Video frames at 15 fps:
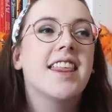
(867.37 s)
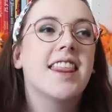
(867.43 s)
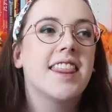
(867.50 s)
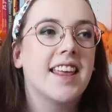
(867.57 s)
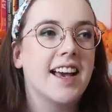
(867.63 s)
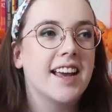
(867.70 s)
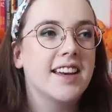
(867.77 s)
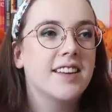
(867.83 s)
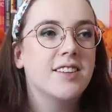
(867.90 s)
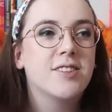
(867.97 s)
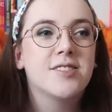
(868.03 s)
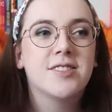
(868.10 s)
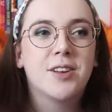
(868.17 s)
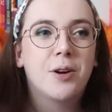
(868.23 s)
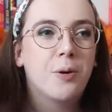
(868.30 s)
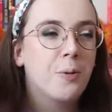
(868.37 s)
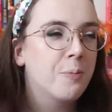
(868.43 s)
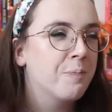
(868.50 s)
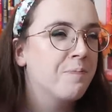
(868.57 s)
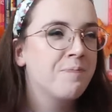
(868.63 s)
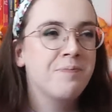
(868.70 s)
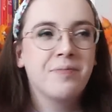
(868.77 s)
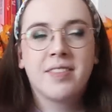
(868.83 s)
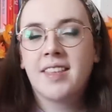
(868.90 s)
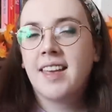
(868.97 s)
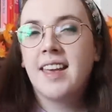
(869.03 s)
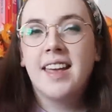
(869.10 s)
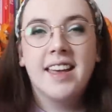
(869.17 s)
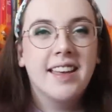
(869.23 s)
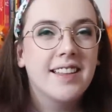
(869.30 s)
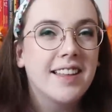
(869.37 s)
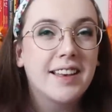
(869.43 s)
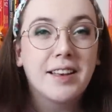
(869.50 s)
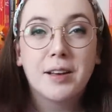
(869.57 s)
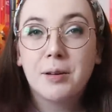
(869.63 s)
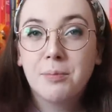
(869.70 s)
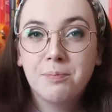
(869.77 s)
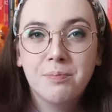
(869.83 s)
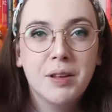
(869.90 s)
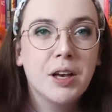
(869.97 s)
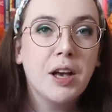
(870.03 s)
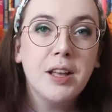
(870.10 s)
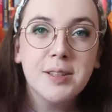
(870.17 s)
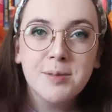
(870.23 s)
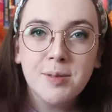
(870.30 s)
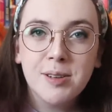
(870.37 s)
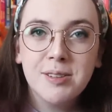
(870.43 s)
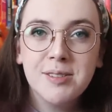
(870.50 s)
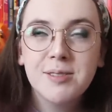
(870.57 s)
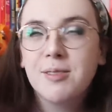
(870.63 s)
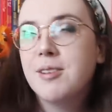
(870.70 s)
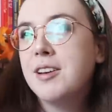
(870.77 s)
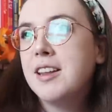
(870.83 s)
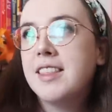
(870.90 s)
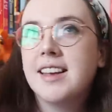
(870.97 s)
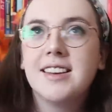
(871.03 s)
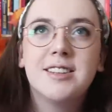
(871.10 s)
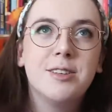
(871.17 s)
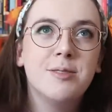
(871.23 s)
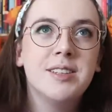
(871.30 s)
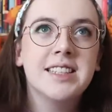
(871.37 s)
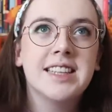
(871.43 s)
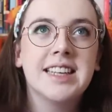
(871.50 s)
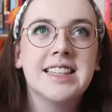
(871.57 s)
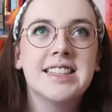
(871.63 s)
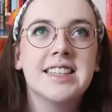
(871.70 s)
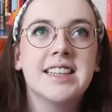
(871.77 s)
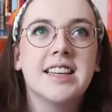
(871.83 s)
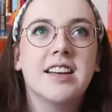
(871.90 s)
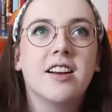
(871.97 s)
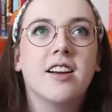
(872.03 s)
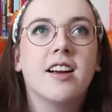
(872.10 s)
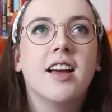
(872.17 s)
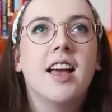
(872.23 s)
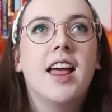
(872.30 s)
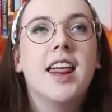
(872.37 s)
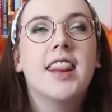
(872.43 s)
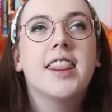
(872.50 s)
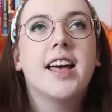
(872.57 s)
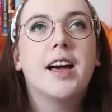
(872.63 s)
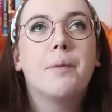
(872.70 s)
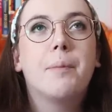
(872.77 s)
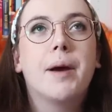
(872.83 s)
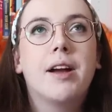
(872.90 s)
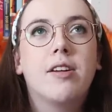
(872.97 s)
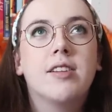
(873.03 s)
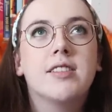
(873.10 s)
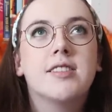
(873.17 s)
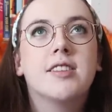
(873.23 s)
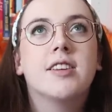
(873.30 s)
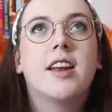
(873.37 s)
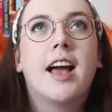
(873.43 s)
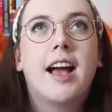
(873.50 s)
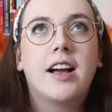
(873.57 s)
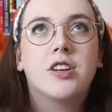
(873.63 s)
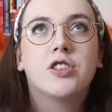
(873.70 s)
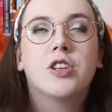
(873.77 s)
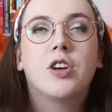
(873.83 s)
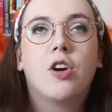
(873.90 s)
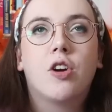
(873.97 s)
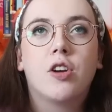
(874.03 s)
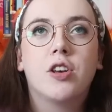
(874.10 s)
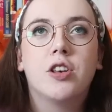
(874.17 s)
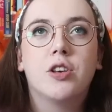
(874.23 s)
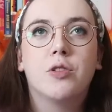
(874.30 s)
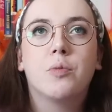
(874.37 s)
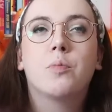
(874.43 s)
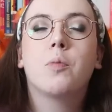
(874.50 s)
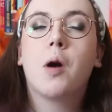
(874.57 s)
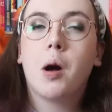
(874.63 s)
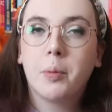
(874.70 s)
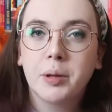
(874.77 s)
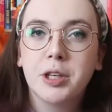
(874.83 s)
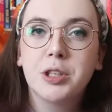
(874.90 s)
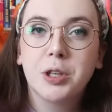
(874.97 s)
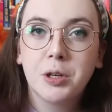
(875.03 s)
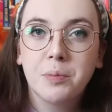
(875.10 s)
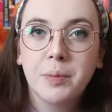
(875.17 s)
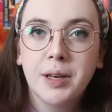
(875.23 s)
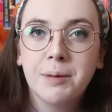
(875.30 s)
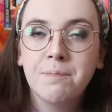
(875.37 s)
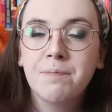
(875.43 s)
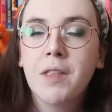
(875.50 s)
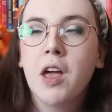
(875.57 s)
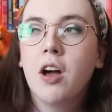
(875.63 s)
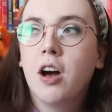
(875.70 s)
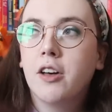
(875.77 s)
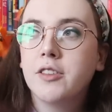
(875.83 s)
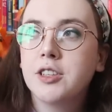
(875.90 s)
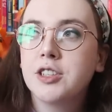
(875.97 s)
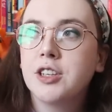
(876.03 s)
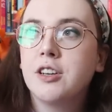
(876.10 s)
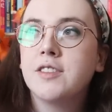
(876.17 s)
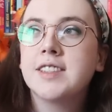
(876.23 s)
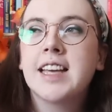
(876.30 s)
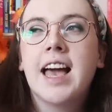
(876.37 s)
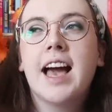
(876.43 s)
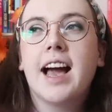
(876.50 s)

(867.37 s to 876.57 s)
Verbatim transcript: that there's no like cuss words or anything too intense in here that parents could actually argue probably shouldn't be on the shelves.